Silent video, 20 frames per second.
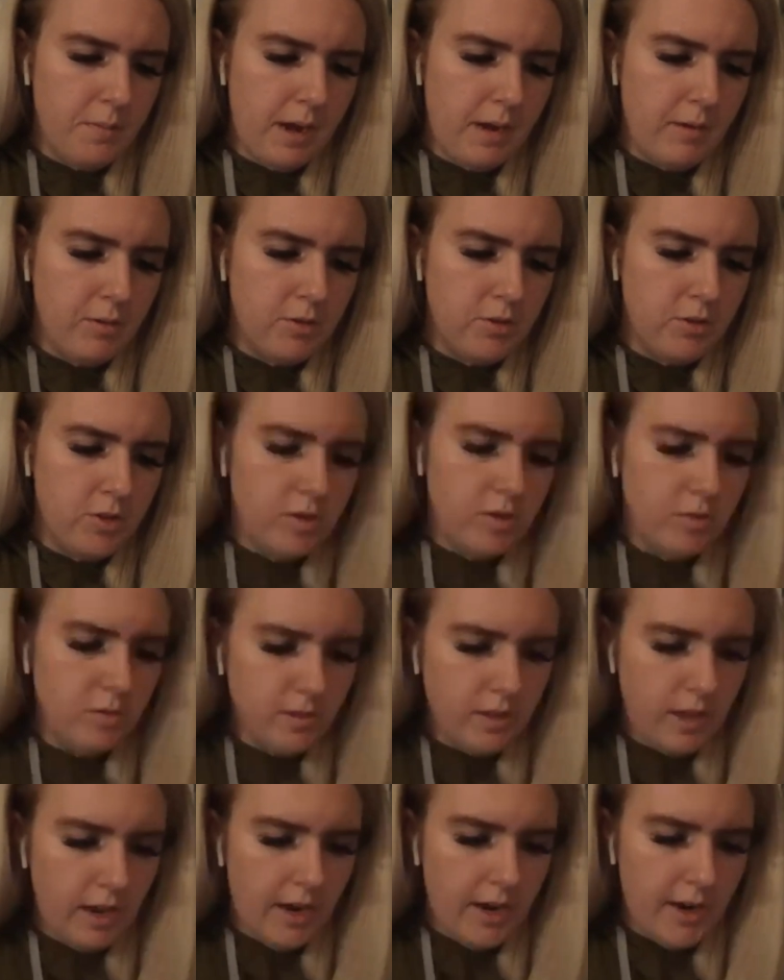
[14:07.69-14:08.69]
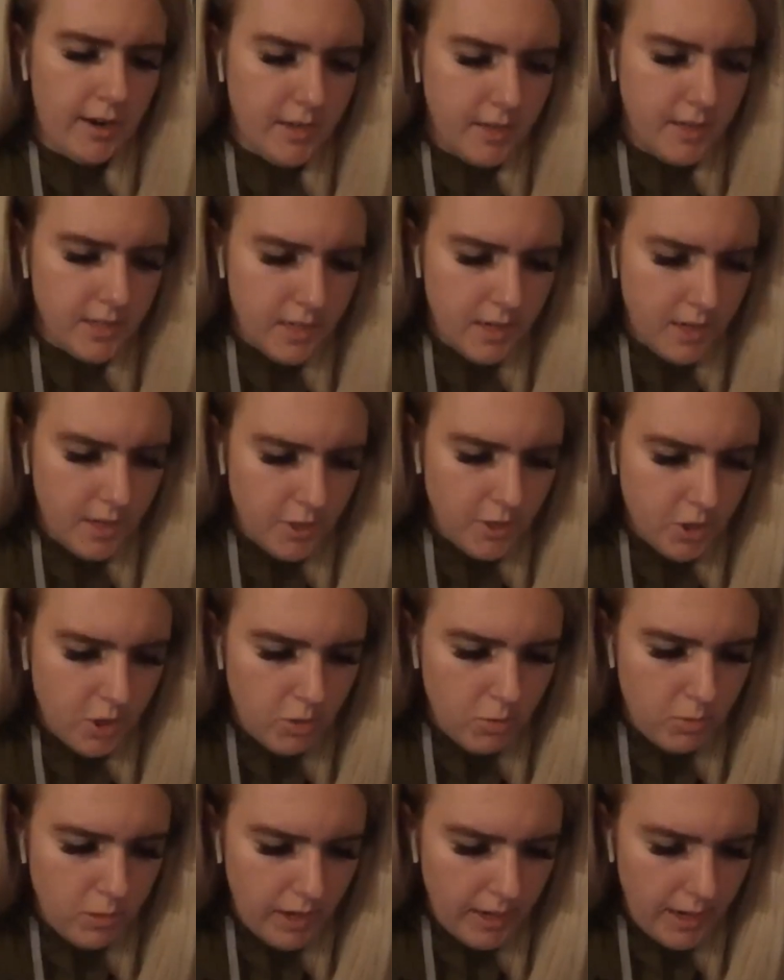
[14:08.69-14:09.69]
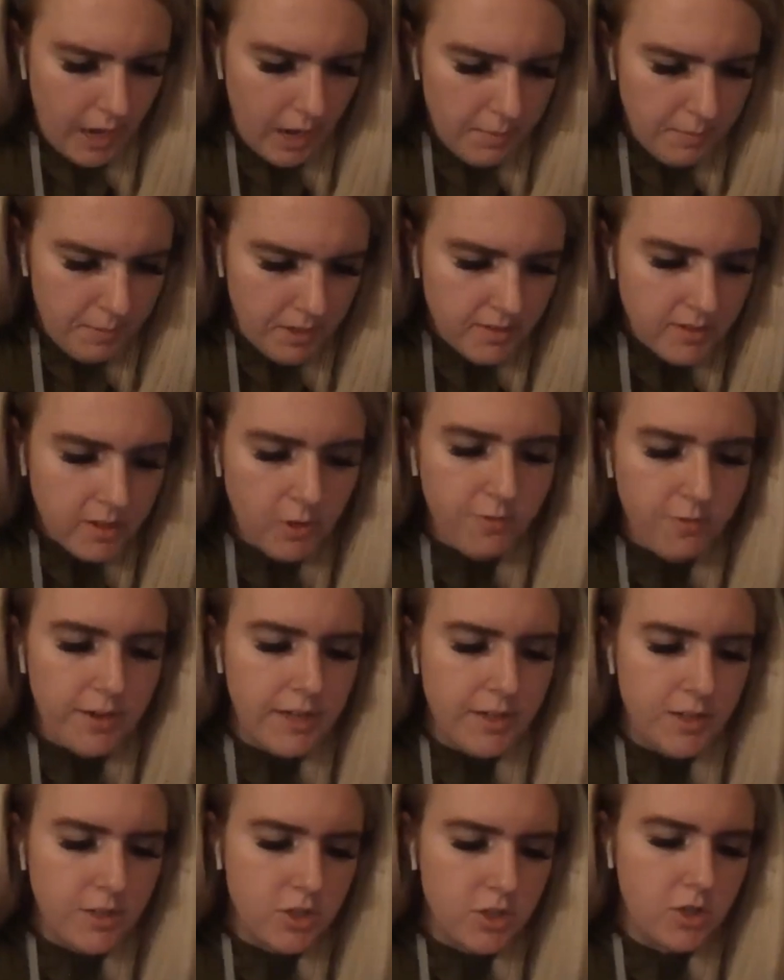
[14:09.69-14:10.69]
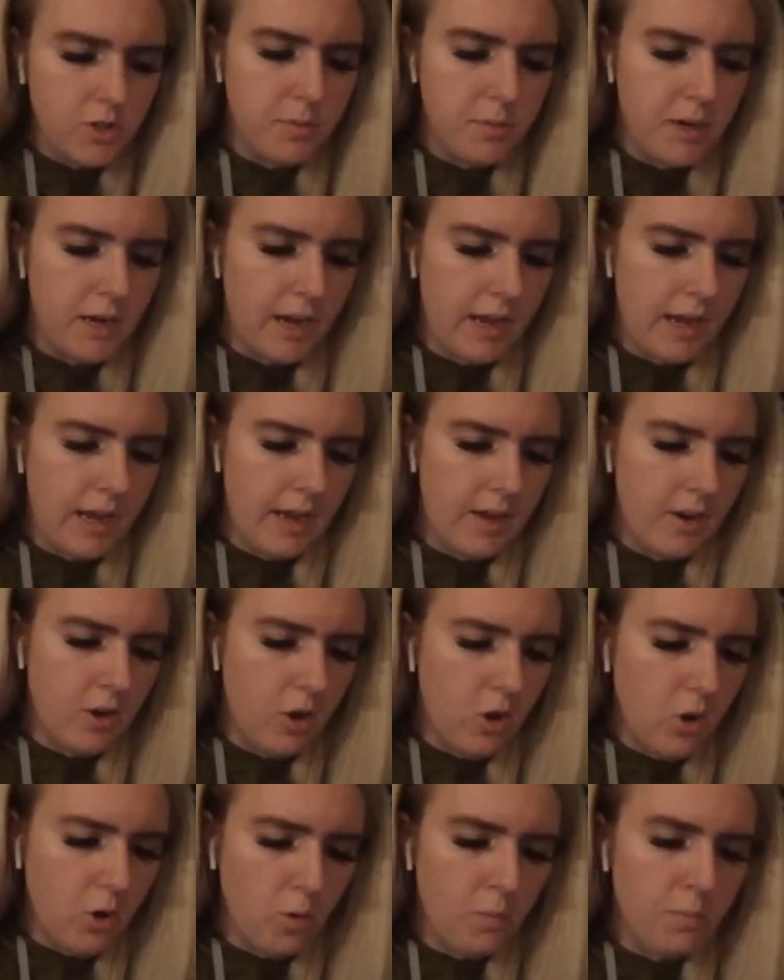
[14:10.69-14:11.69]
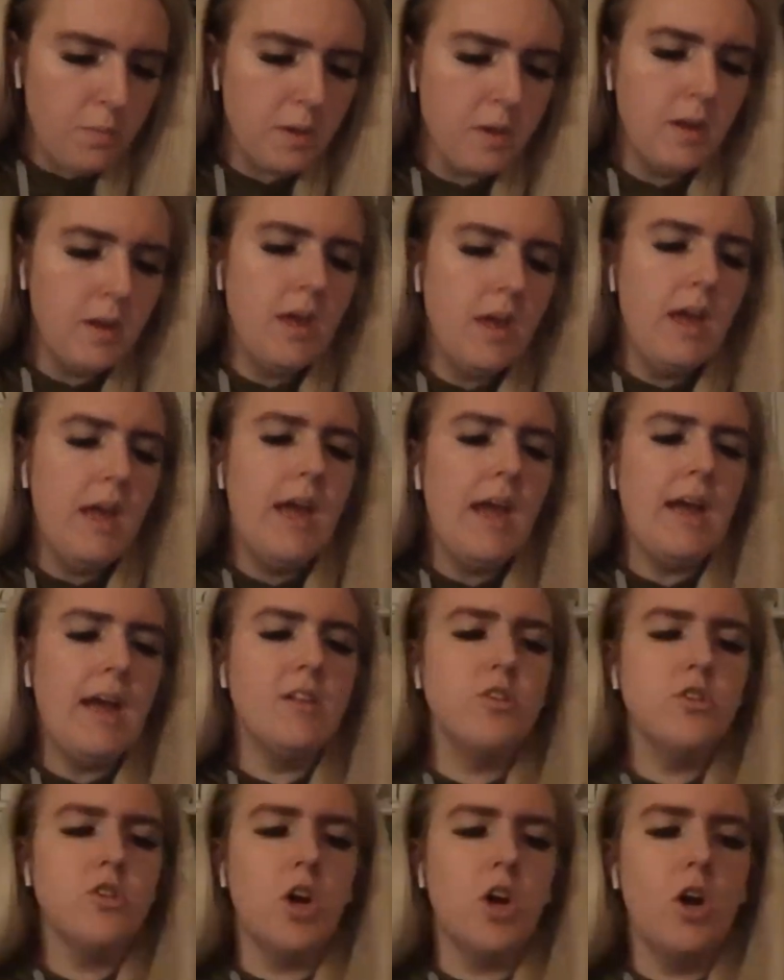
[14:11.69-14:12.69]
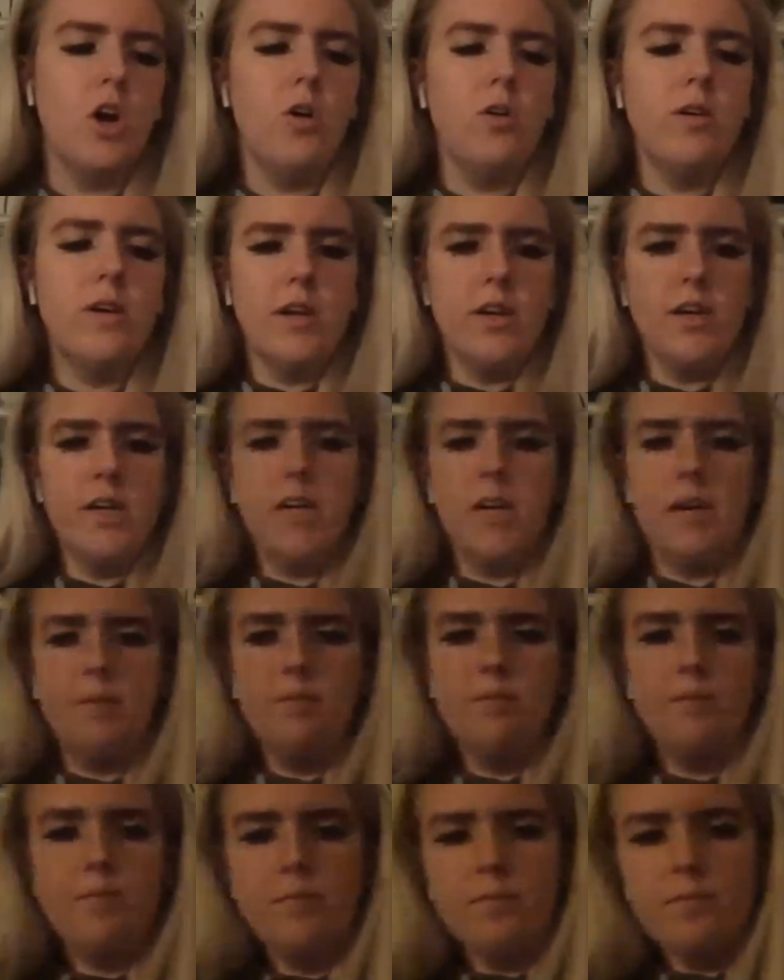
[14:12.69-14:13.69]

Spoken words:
I was new, scared, didn't know what I got myself into, but I had hope. And so here I am.